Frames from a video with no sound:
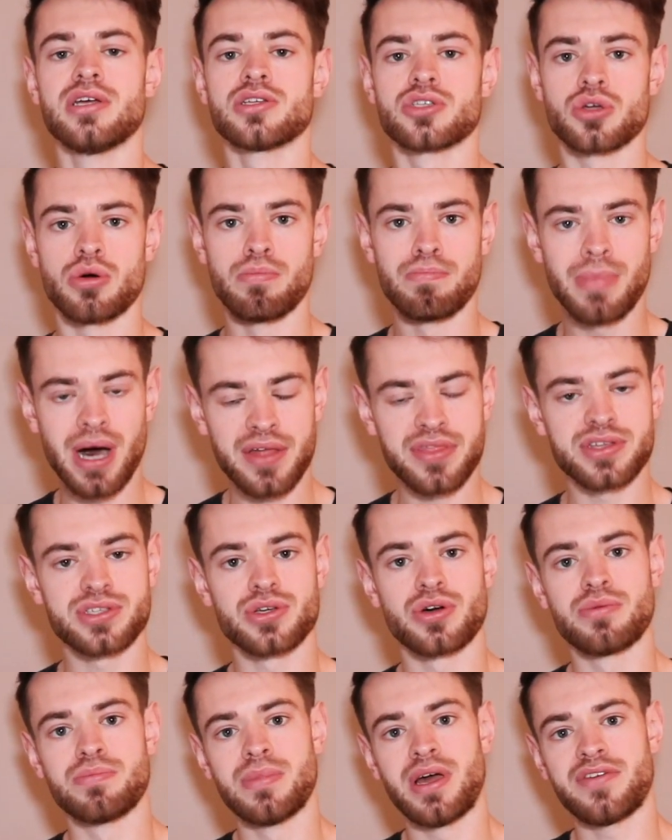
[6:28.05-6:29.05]
So
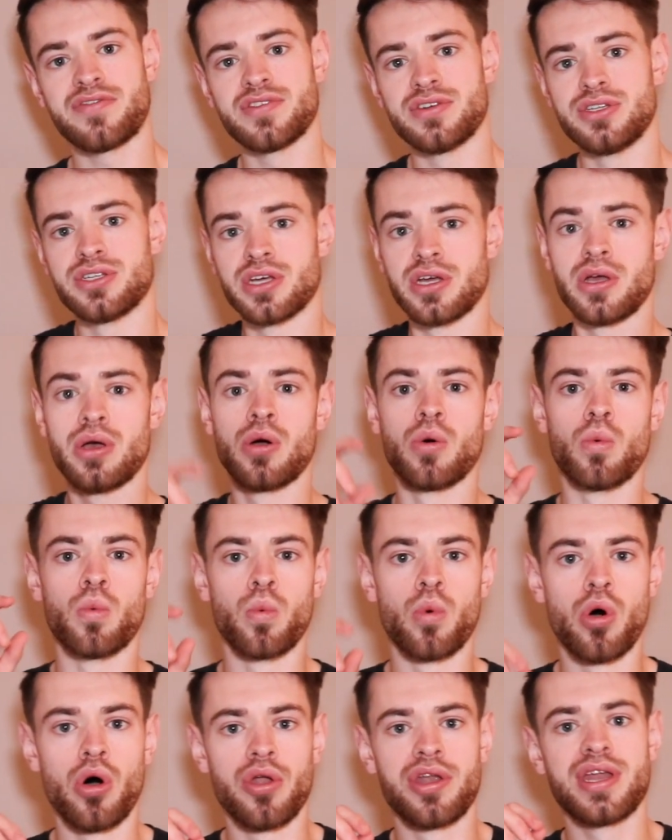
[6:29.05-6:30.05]
Maffetone method,
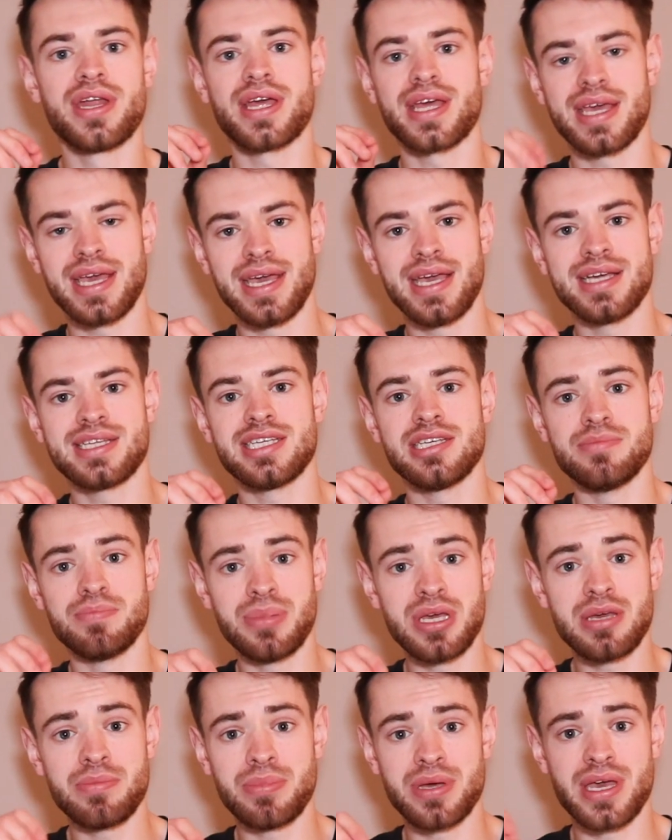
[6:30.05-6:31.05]
180
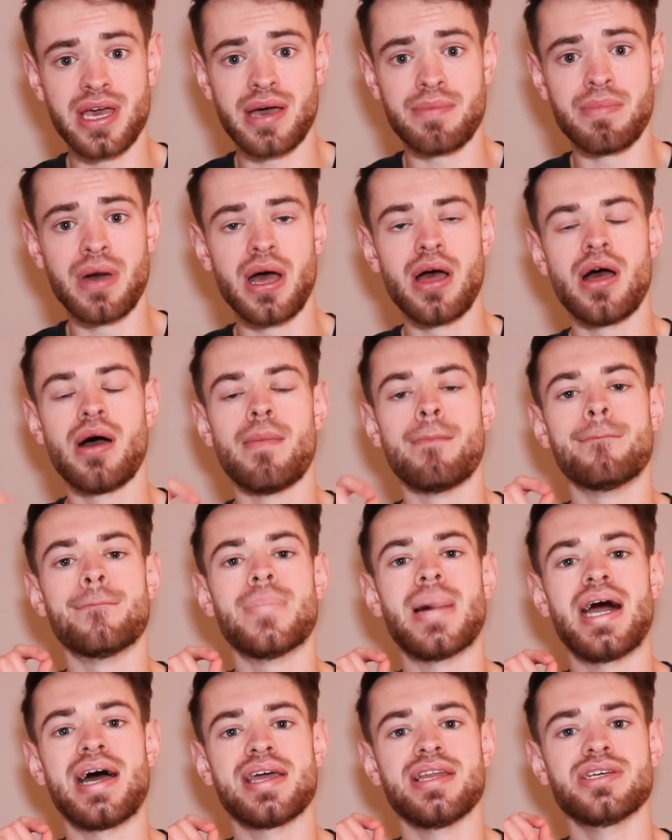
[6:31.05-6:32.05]
BPM
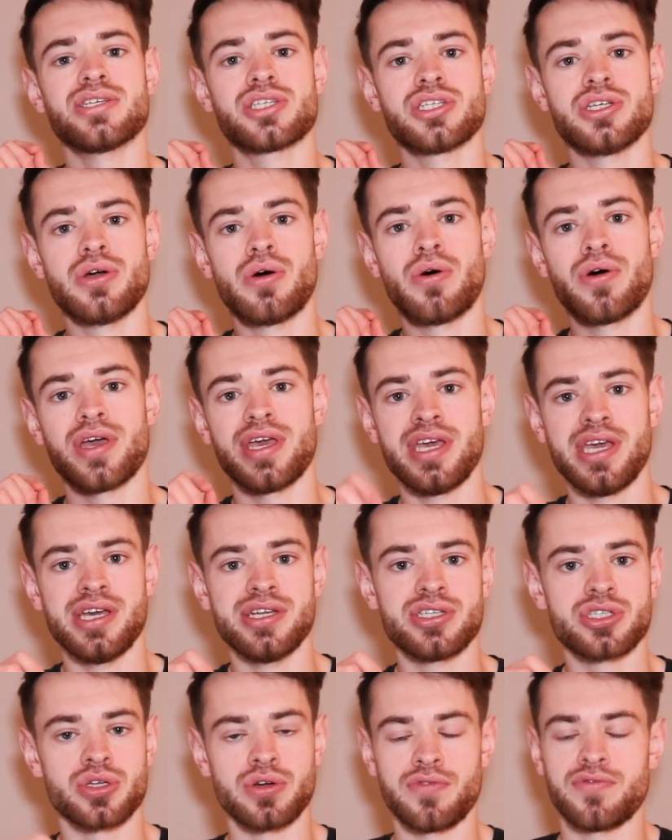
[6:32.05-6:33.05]
minus your
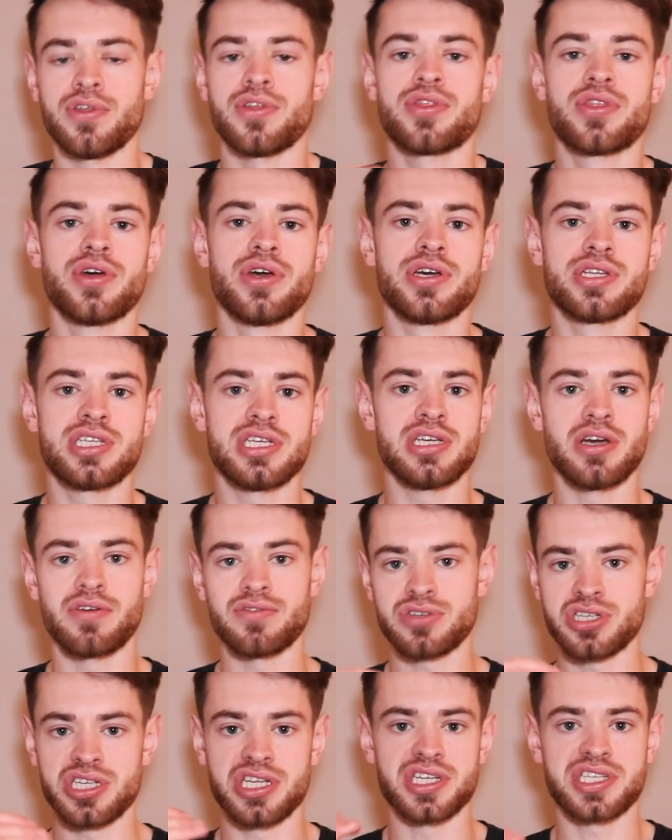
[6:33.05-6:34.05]
age. So if you're 30,
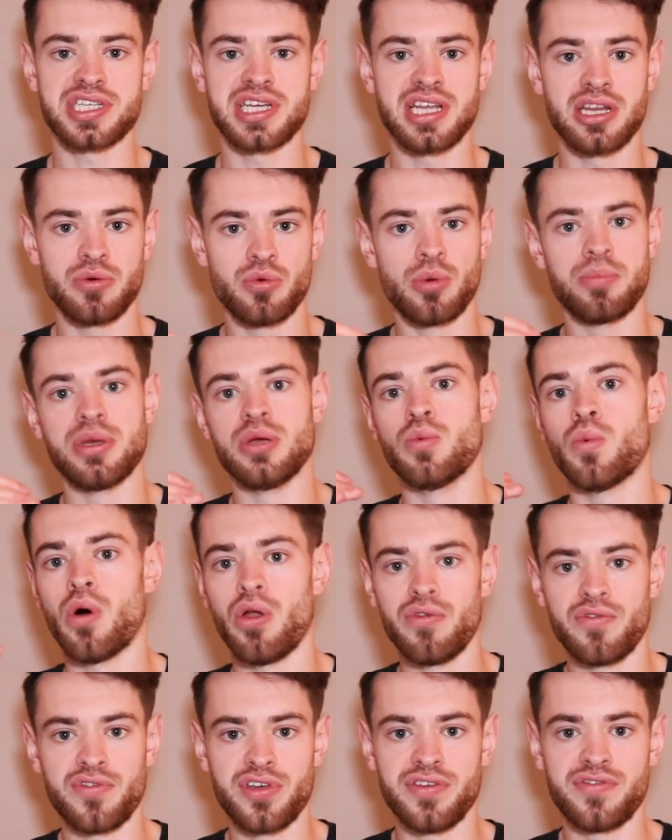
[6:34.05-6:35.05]
obviously your ceiling will be
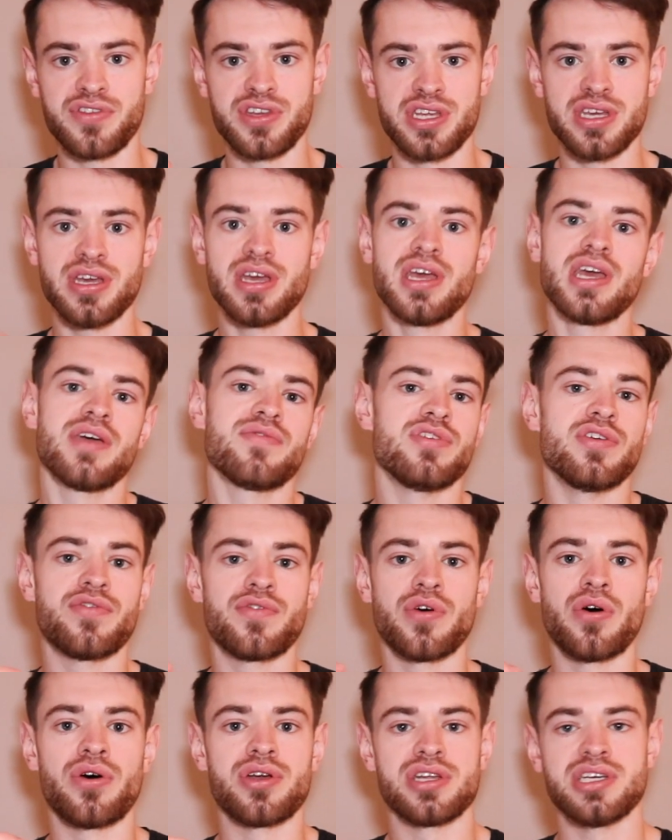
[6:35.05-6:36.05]
150, if you're
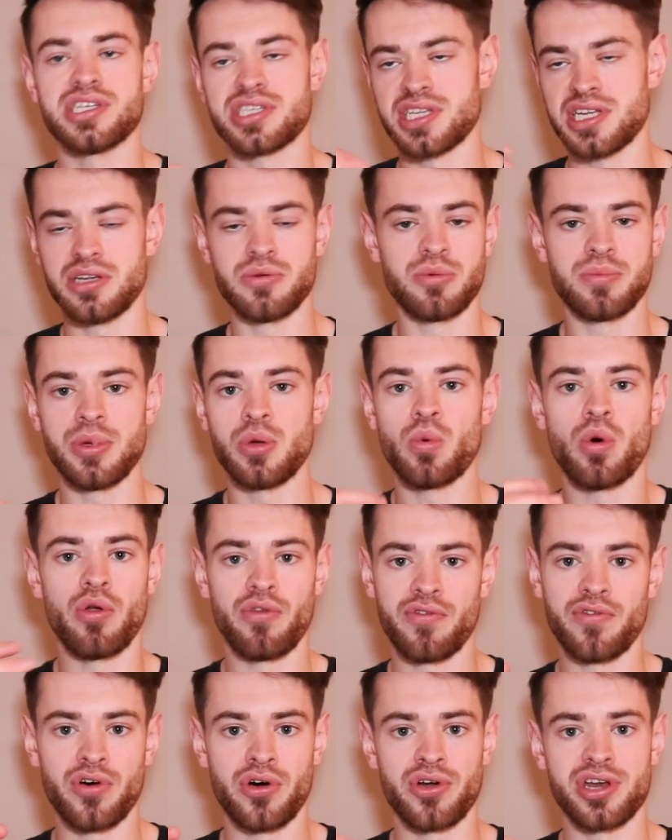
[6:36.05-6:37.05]
40, your ceiling will be
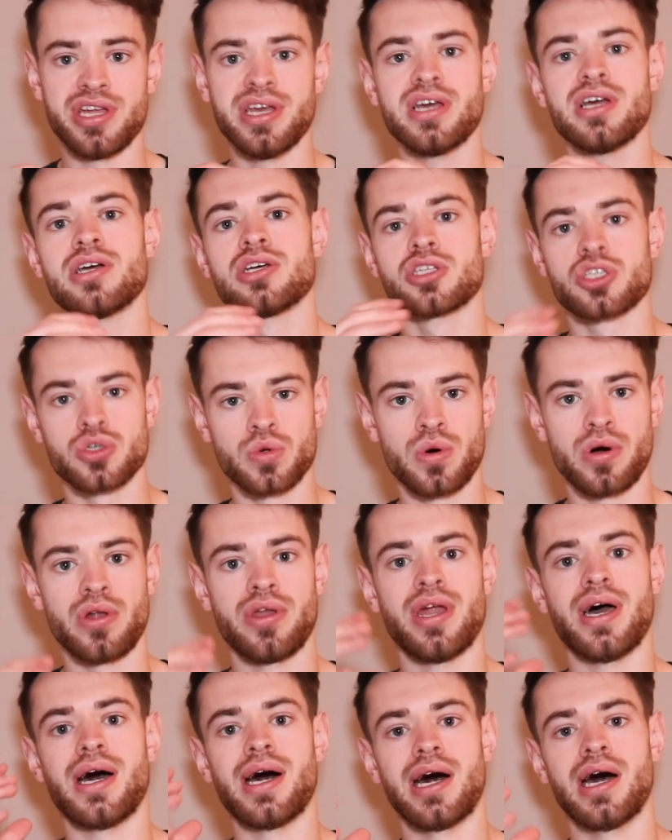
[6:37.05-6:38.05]
140, so
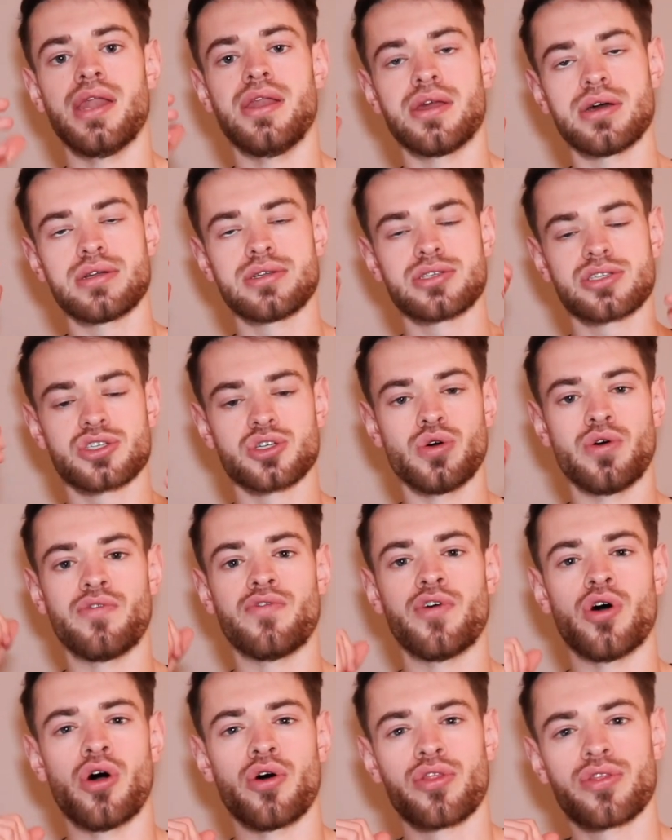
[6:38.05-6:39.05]
on and so
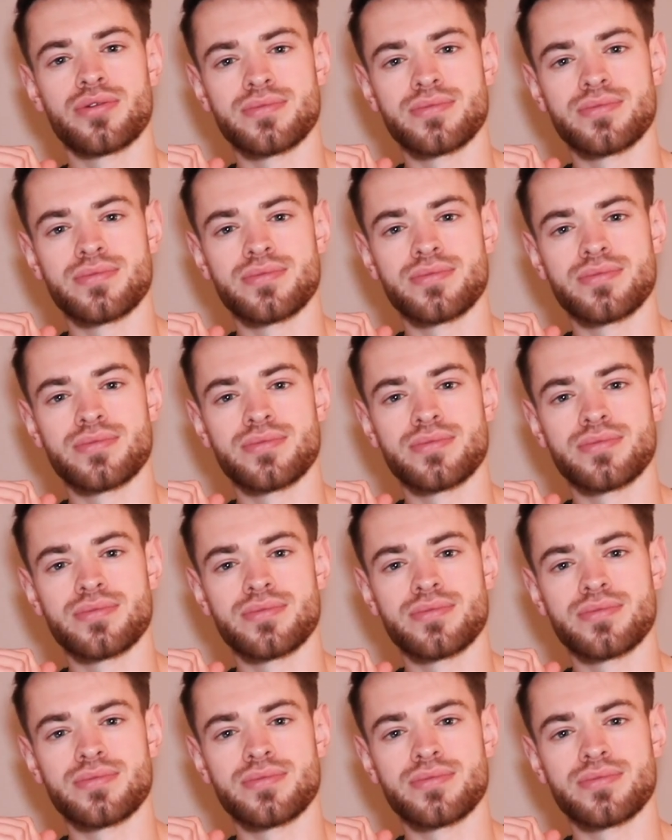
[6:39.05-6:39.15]
forth.